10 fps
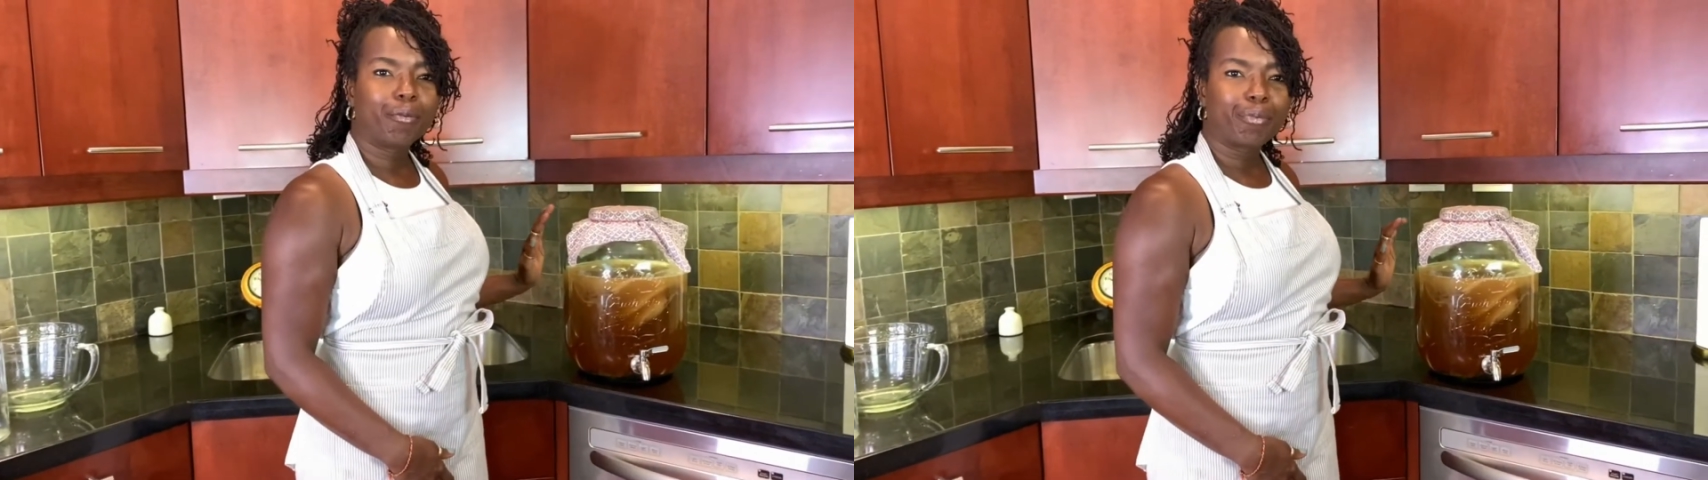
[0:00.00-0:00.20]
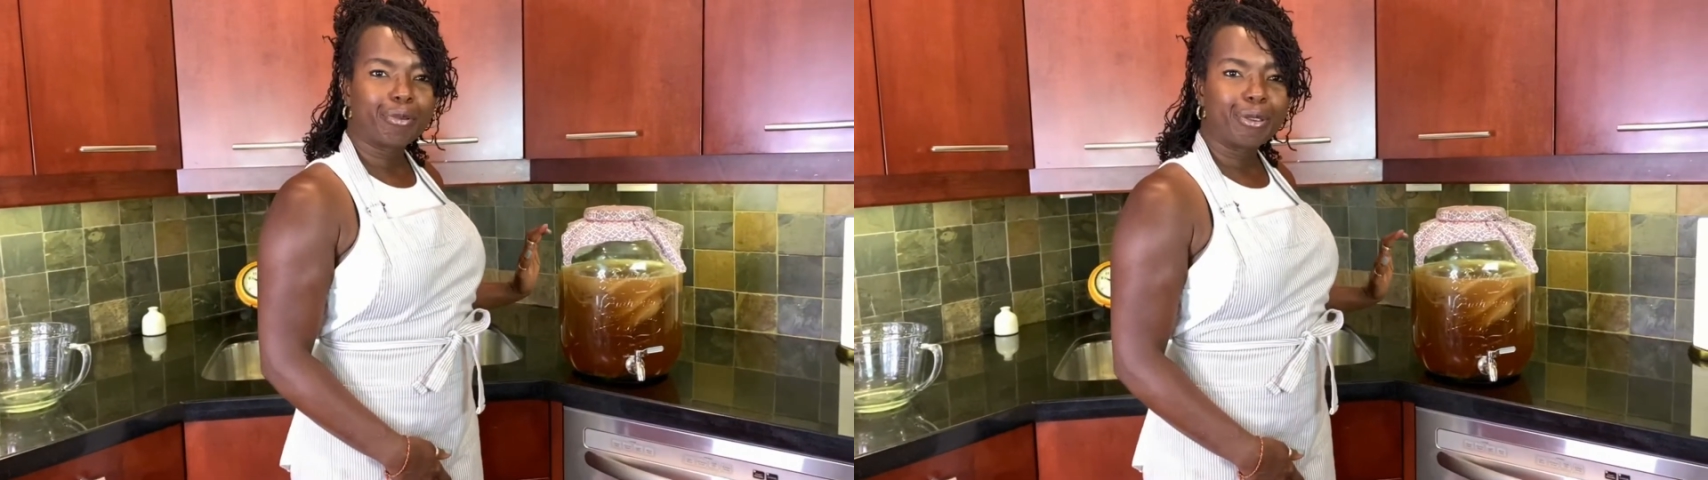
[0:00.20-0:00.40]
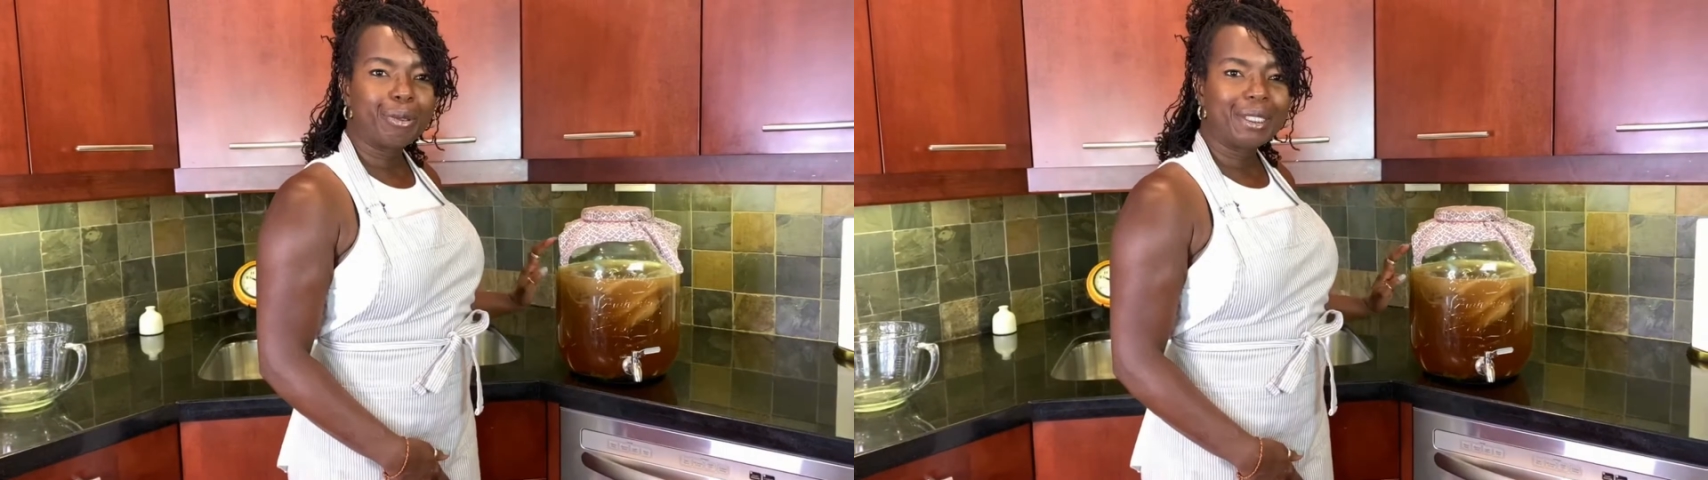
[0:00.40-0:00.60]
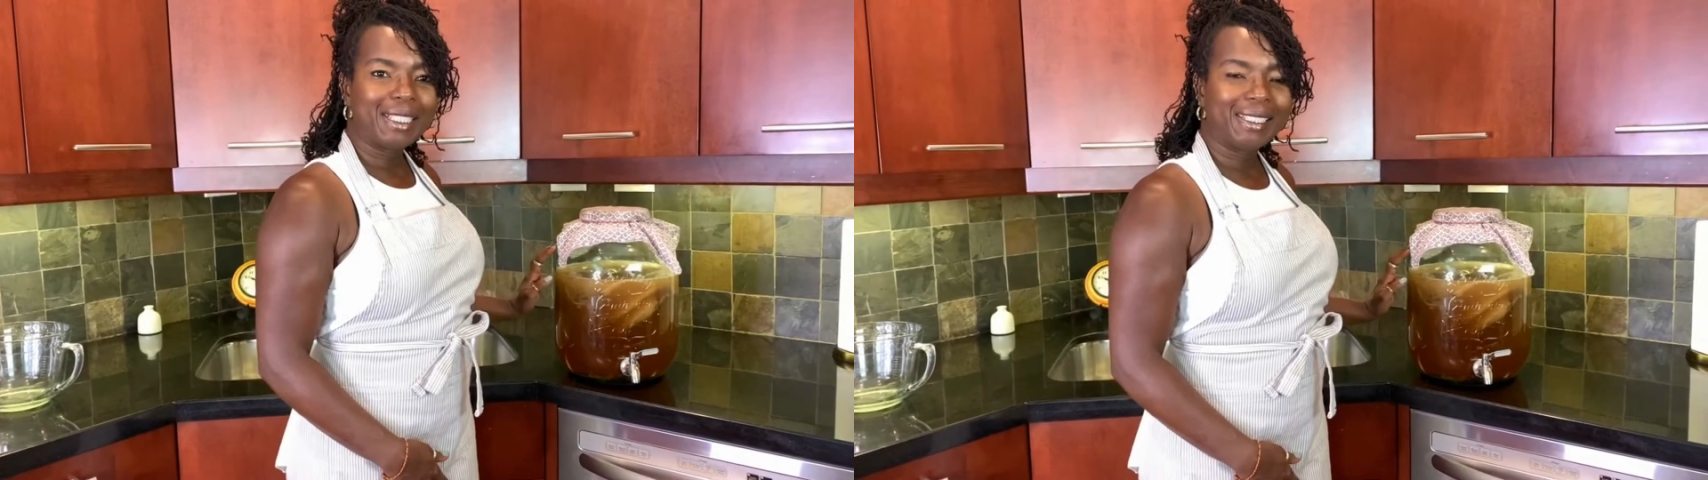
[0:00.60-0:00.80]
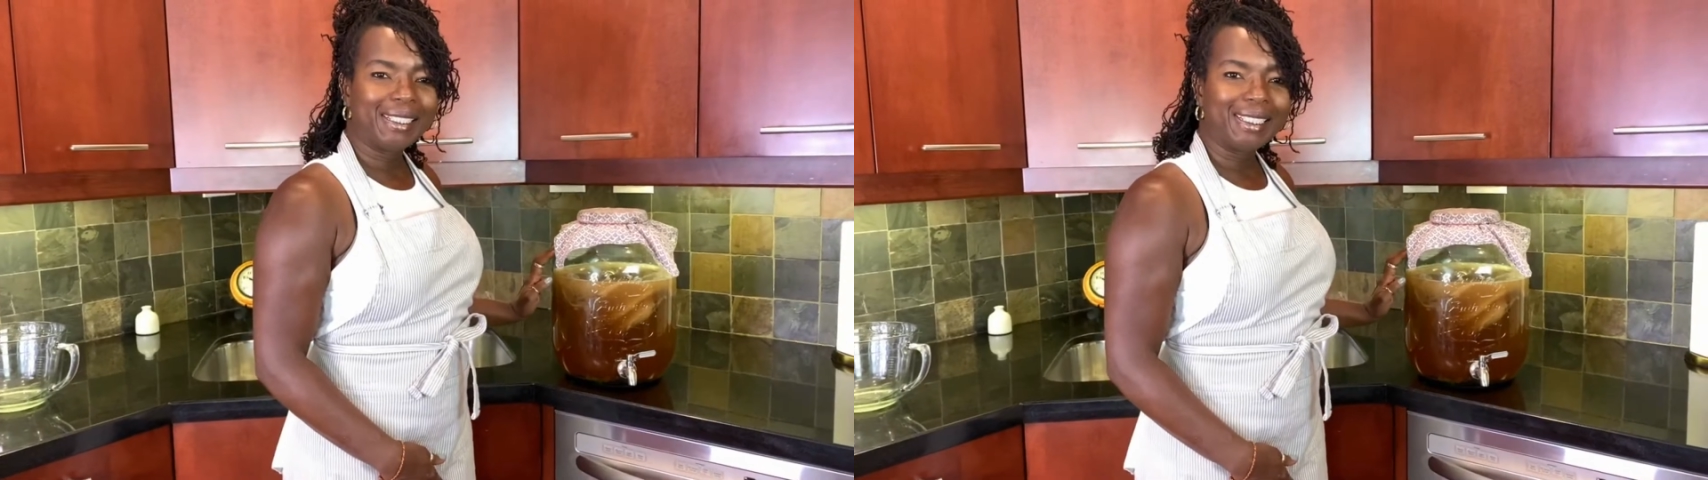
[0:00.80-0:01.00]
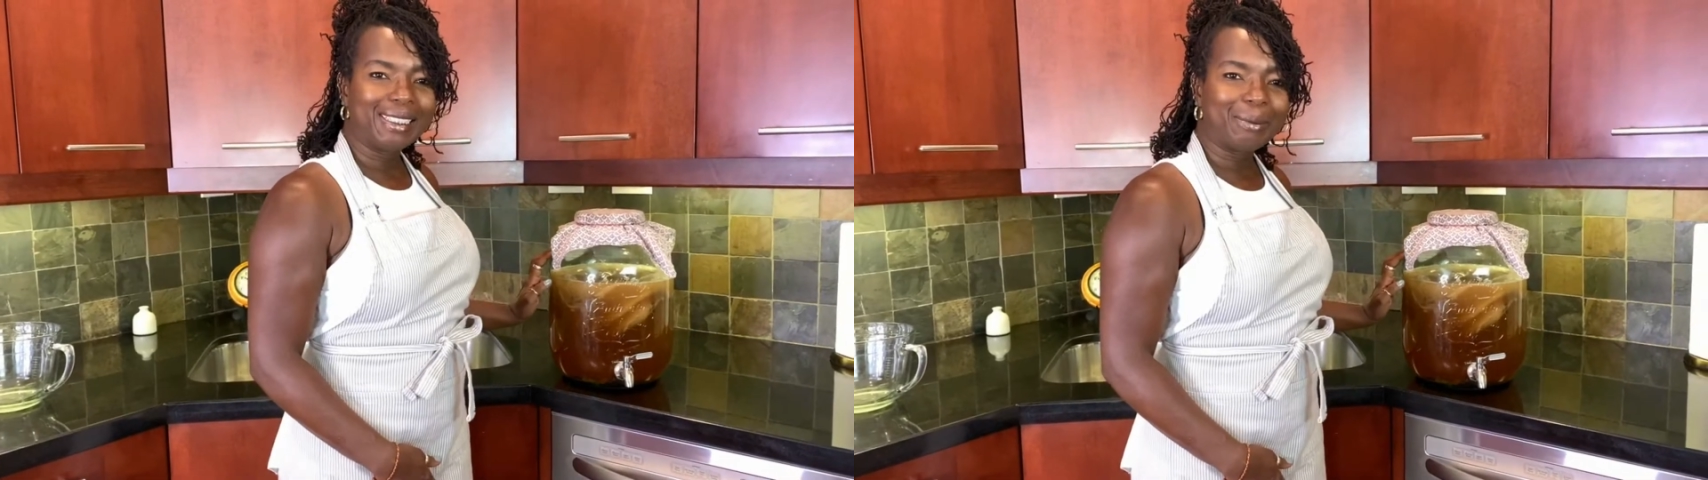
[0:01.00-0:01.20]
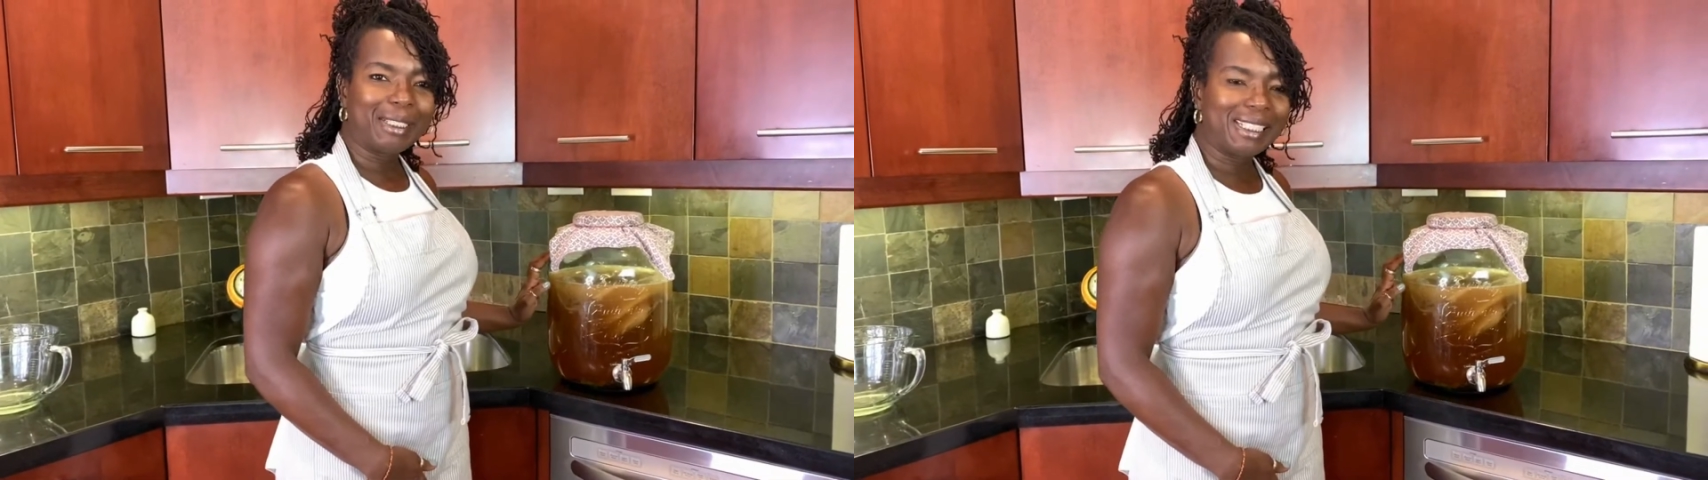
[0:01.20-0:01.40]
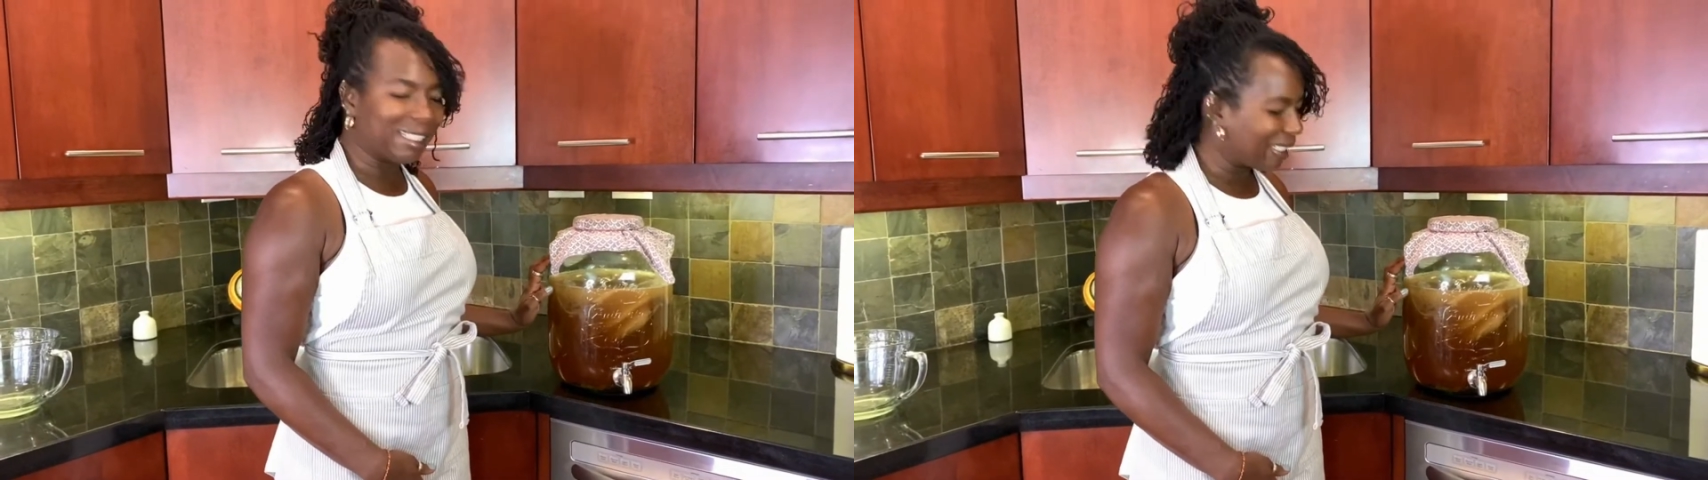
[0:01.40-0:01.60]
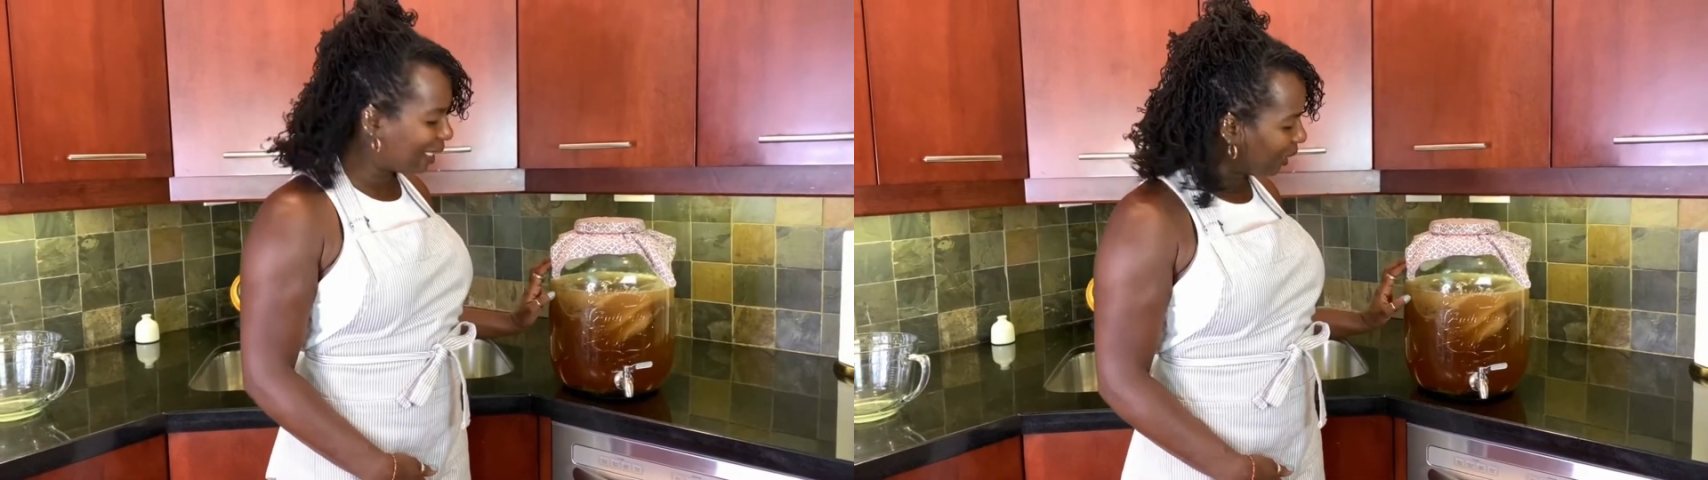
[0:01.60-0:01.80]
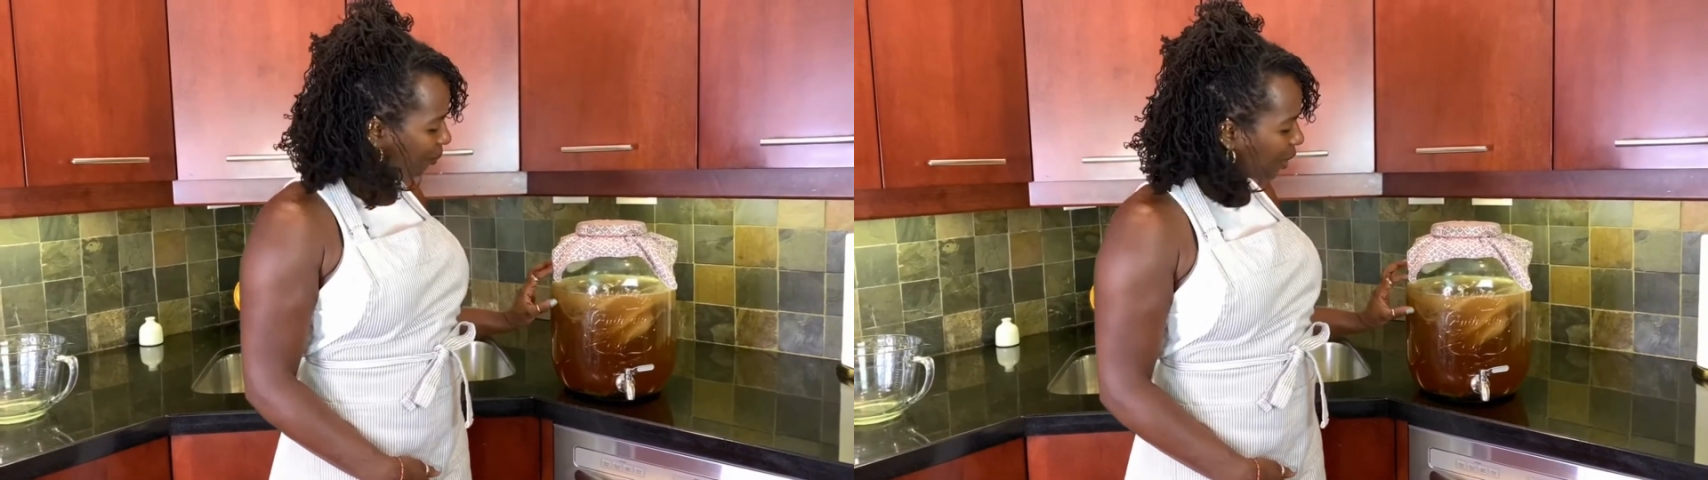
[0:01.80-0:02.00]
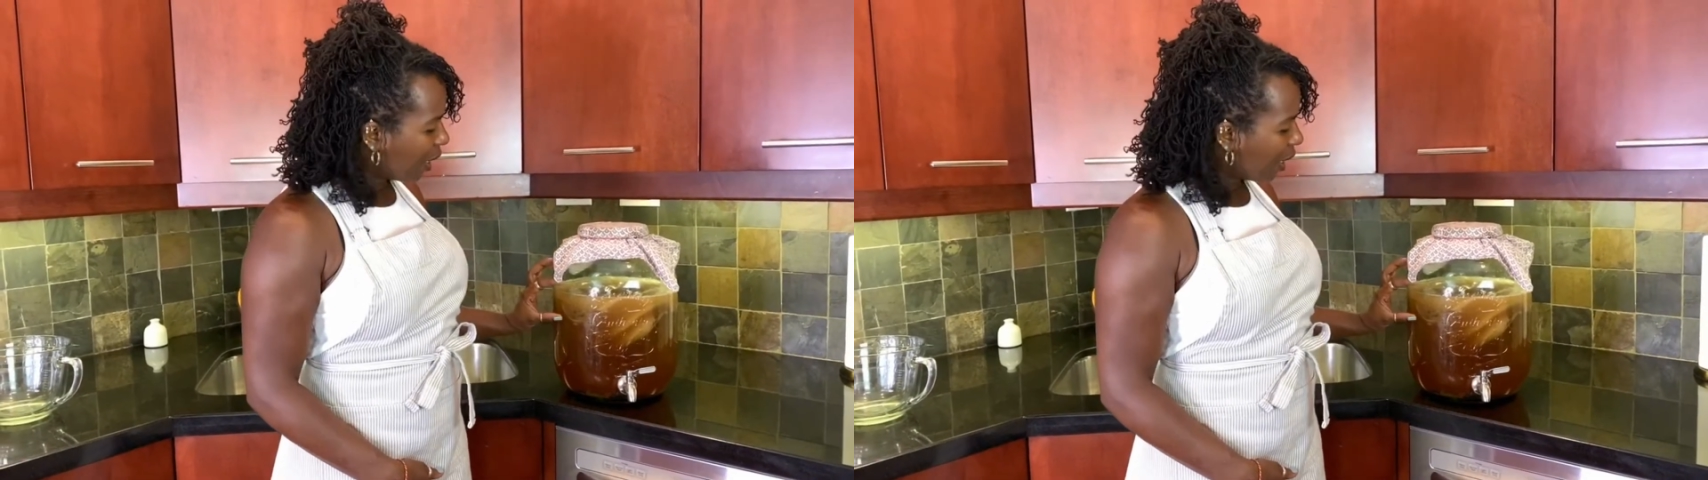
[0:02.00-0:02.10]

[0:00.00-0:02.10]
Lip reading: brewed tea, sweetened tea.